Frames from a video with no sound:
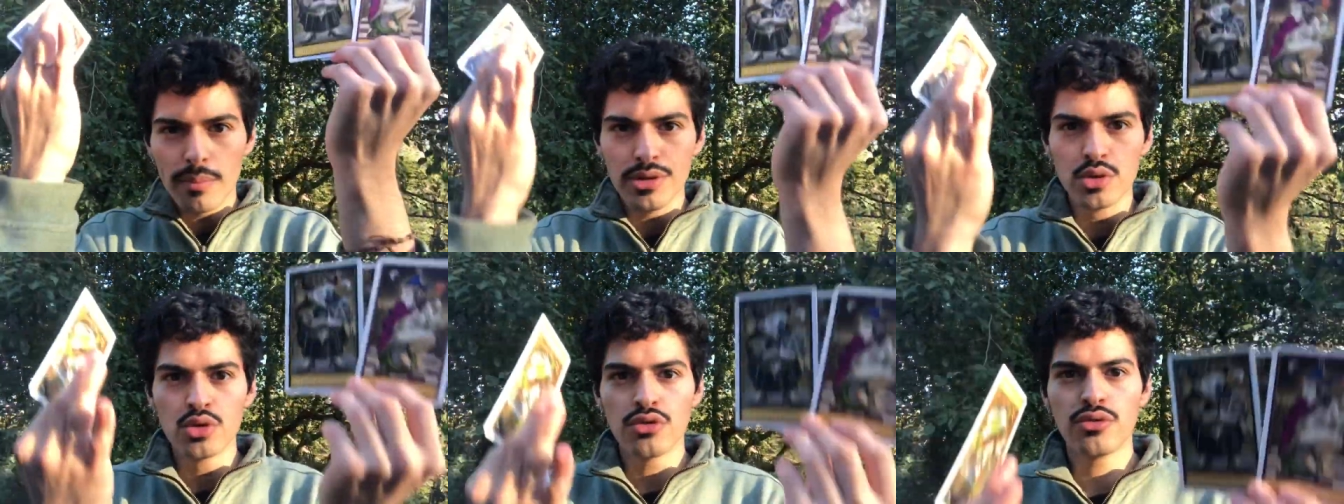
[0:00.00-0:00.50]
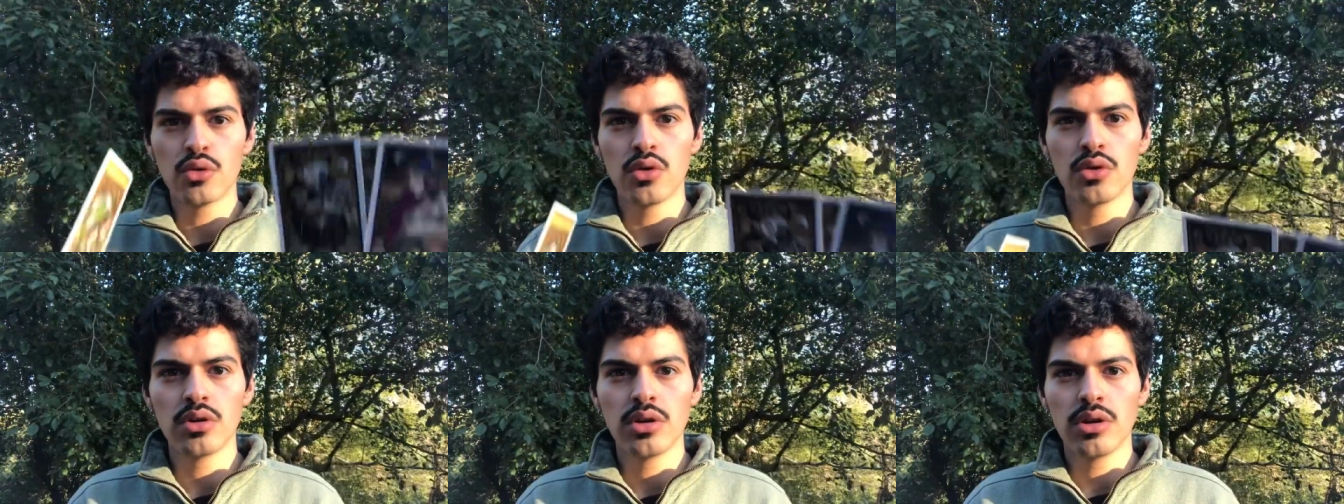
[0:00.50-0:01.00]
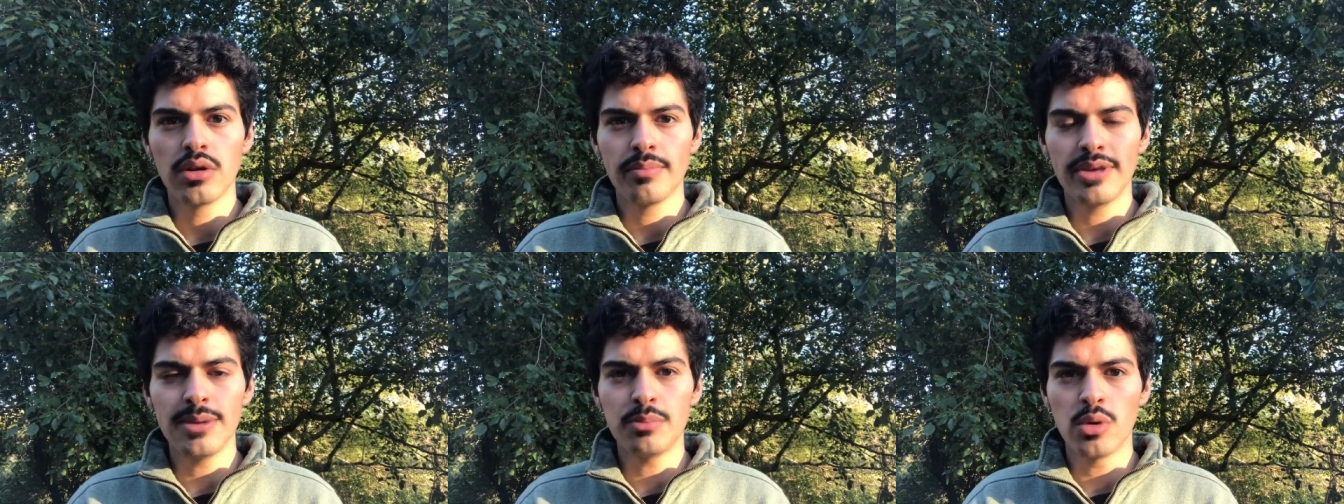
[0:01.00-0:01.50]
beautiful
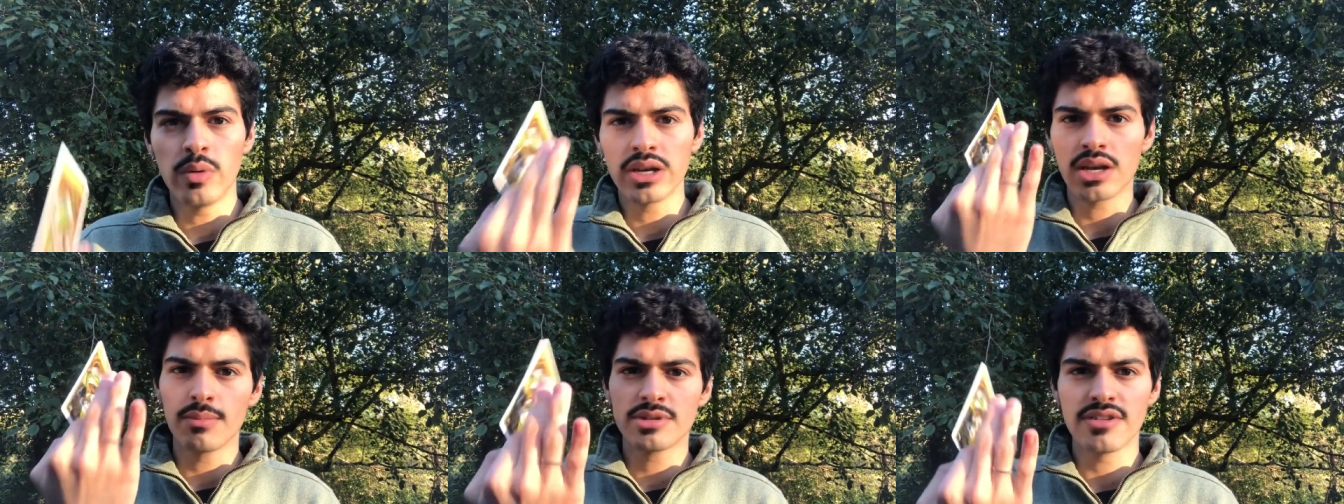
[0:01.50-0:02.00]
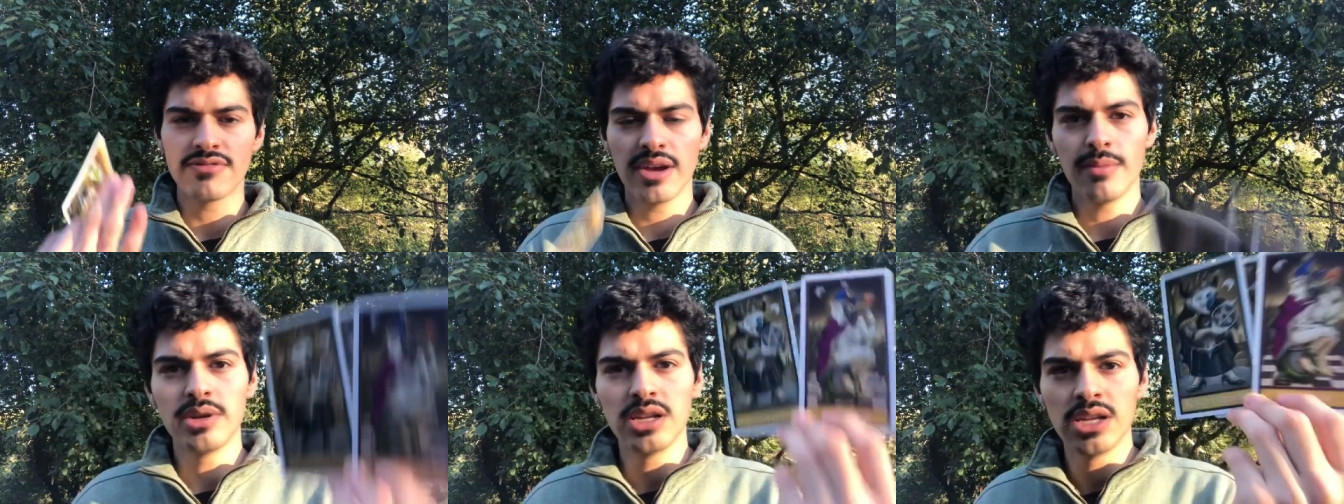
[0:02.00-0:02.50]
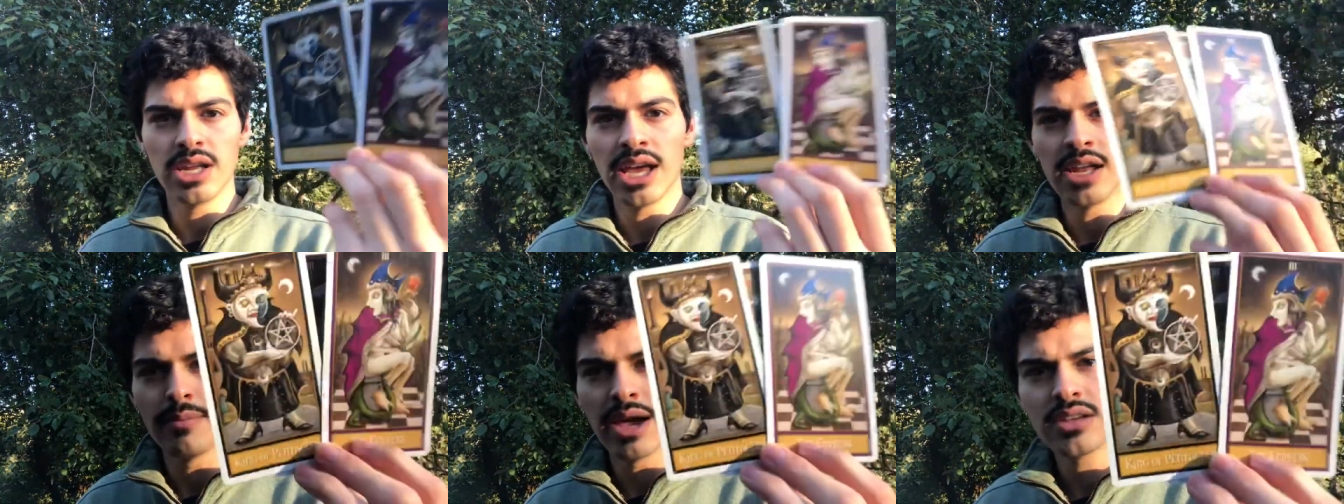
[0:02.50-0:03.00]
people when it comes to feminine
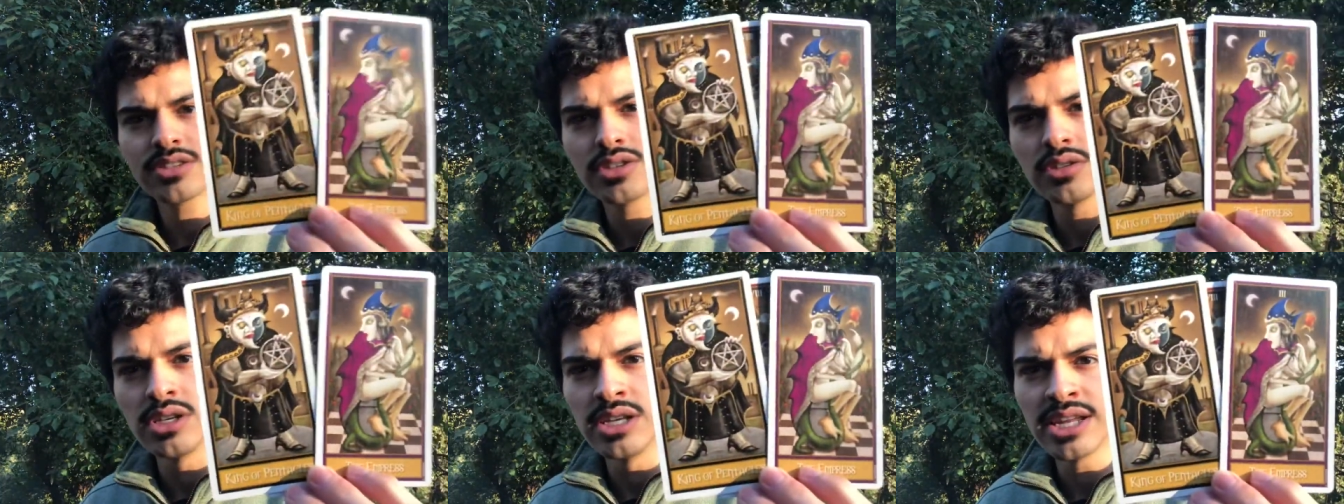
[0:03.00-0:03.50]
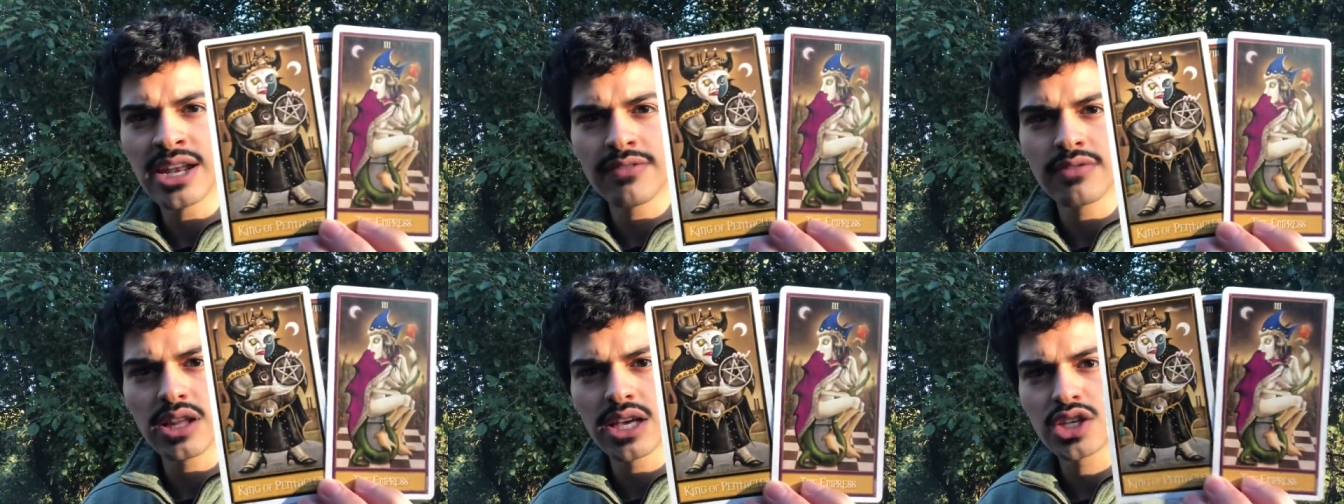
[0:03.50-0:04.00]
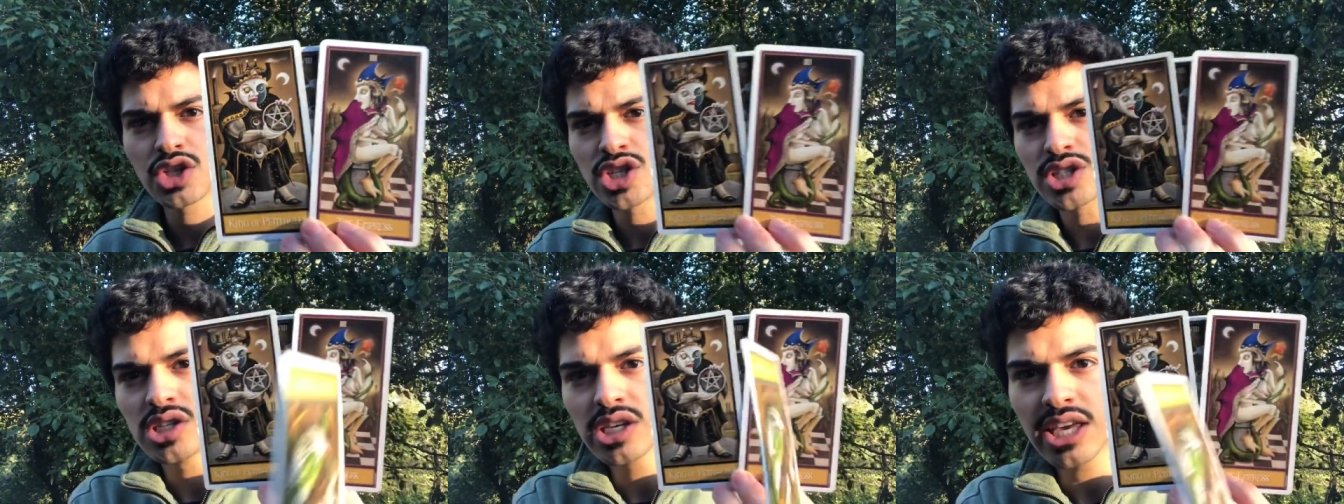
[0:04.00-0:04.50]
and masculine. And I feel like
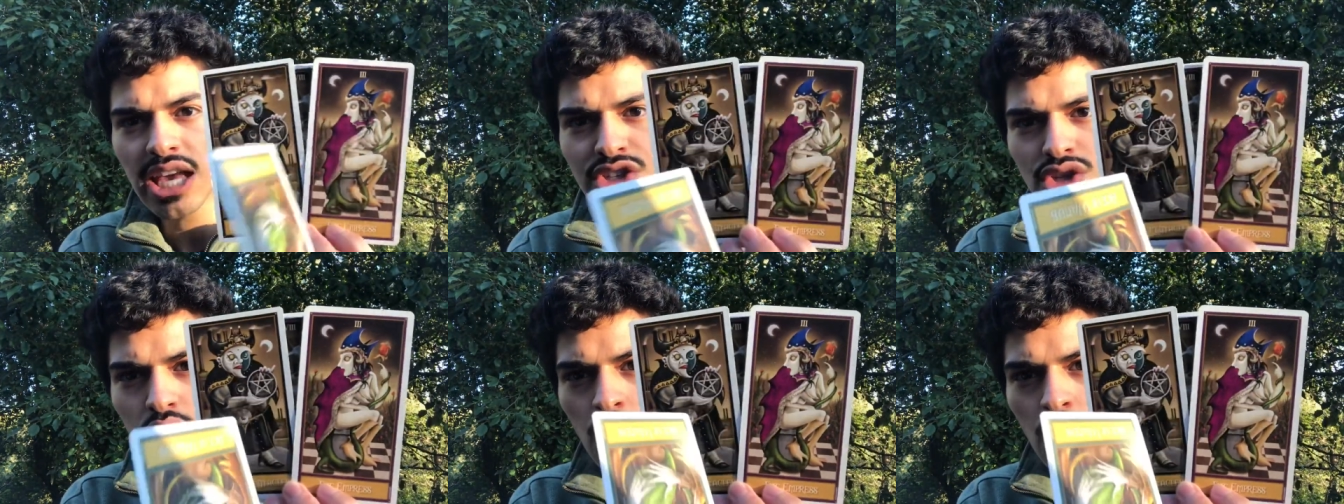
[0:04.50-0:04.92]
she's looking at your